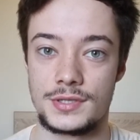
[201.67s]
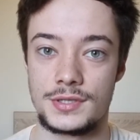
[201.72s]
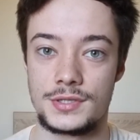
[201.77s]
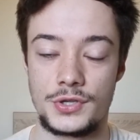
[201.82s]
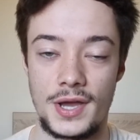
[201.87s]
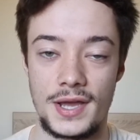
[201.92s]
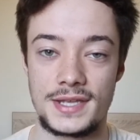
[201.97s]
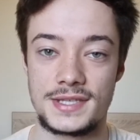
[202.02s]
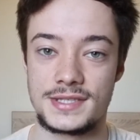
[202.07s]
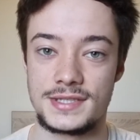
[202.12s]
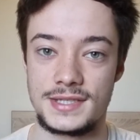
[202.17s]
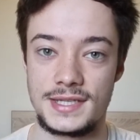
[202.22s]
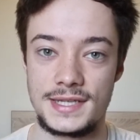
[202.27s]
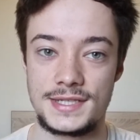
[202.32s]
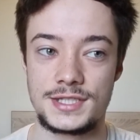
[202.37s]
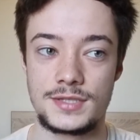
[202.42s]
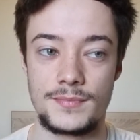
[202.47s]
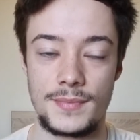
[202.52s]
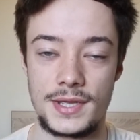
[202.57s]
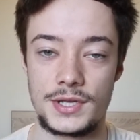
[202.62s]
You guys
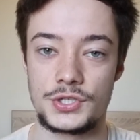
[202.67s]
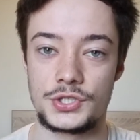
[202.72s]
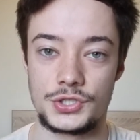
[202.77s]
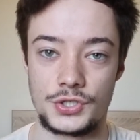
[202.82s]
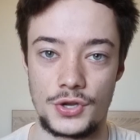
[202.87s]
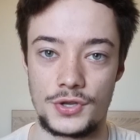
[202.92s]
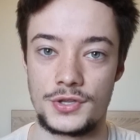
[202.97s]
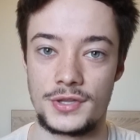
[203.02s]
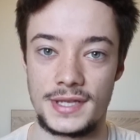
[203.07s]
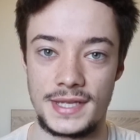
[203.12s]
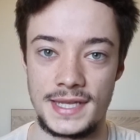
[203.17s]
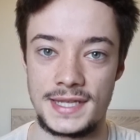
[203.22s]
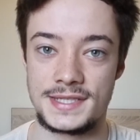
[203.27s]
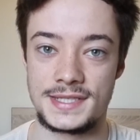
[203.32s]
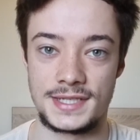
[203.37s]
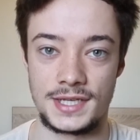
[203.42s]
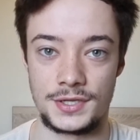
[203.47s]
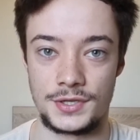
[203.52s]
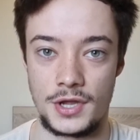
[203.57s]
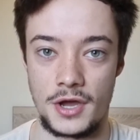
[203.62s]
need to make sure you're
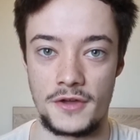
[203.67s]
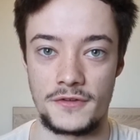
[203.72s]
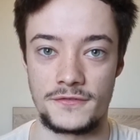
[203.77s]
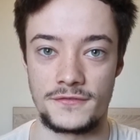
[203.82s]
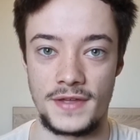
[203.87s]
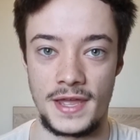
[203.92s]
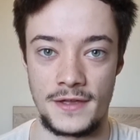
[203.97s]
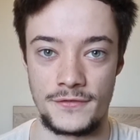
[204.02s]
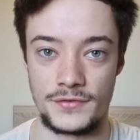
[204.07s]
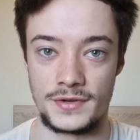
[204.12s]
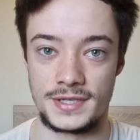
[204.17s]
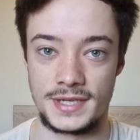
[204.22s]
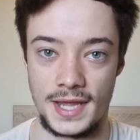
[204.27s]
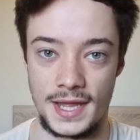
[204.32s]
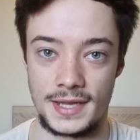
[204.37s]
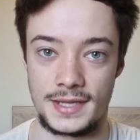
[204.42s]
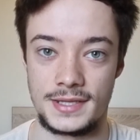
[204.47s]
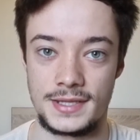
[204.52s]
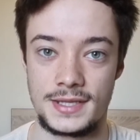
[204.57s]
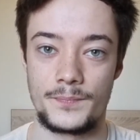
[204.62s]
eating enough every
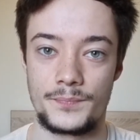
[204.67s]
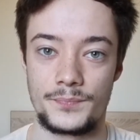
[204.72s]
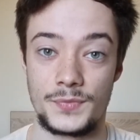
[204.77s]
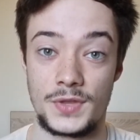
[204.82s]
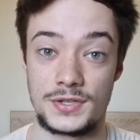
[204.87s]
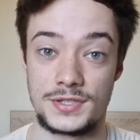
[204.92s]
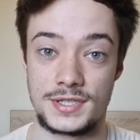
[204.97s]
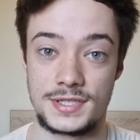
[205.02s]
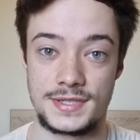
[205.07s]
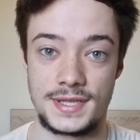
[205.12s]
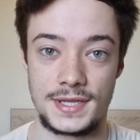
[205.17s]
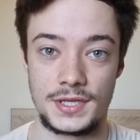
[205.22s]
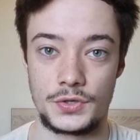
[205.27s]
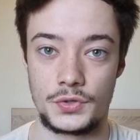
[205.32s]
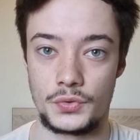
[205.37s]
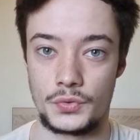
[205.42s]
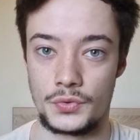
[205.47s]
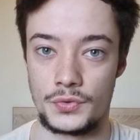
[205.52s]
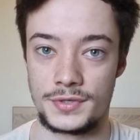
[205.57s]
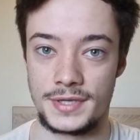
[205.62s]
day. There's this thing
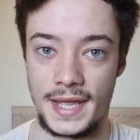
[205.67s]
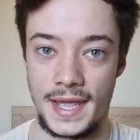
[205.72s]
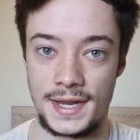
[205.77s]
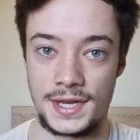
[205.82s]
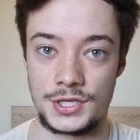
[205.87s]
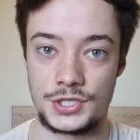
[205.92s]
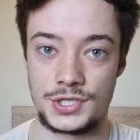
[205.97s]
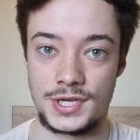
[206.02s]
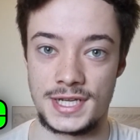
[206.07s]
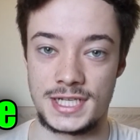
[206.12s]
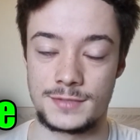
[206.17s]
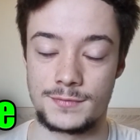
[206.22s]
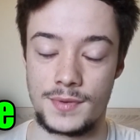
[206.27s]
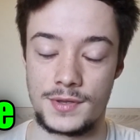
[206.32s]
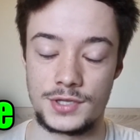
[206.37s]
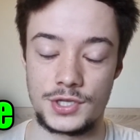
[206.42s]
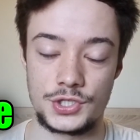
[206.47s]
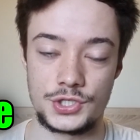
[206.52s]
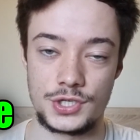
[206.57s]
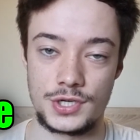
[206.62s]
called energy
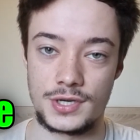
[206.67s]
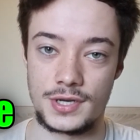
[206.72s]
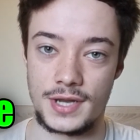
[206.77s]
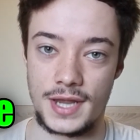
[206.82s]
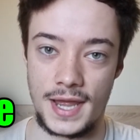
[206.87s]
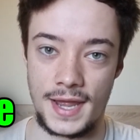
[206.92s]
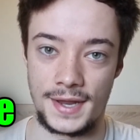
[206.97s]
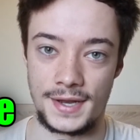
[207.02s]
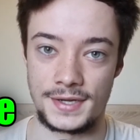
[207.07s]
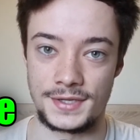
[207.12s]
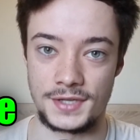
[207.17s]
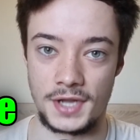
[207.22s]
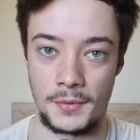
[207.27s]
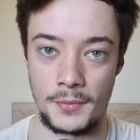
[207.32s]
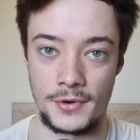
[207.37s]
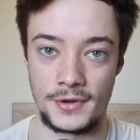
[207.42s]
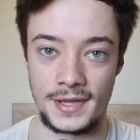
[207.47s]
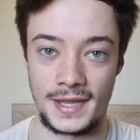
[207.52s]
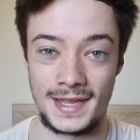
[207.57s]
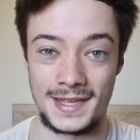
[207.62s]
expenditure, and I
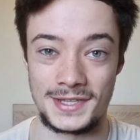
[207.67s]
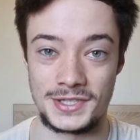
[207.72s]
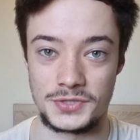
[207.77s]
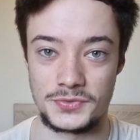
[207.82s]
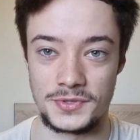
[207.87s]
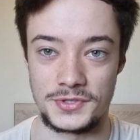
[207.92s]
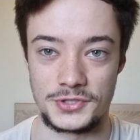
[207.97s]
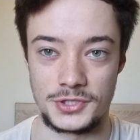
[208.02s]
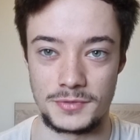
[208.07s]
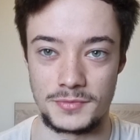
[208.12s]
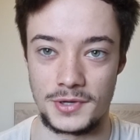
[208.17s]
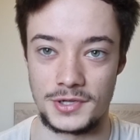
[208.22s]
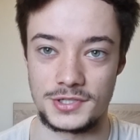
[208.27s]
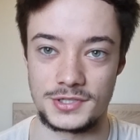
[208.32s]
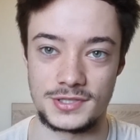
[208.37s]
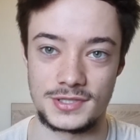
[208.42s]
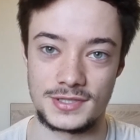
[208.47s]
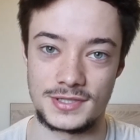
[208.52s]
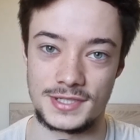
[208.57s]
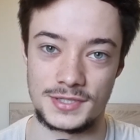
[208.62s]
won't get into it too
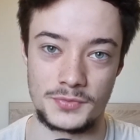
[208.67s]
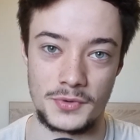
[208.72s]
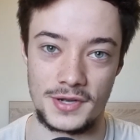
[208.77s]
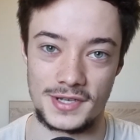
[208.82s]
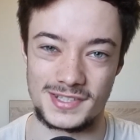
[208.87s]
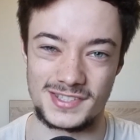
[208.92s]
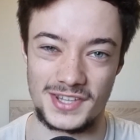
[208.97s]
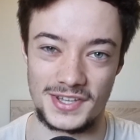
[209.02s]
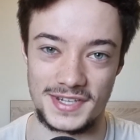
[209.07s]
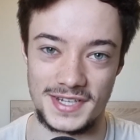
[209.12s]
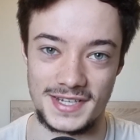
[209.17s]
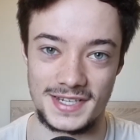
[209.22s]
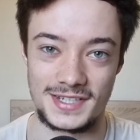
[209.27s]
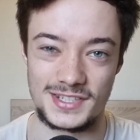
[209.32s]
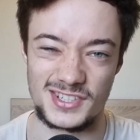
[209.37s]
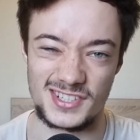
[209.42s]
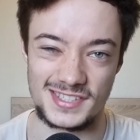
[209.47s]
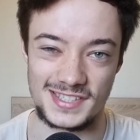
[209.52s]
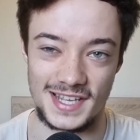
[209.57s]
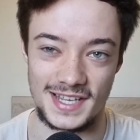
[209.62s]
much, that's what I study,
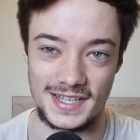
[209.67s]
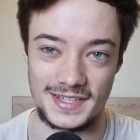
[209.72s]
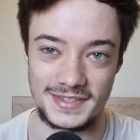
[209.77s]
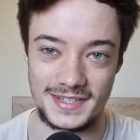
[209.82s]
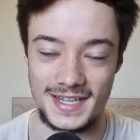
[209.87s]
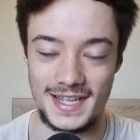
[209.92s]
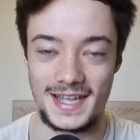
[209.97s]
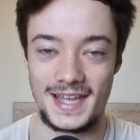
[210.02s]
just saying.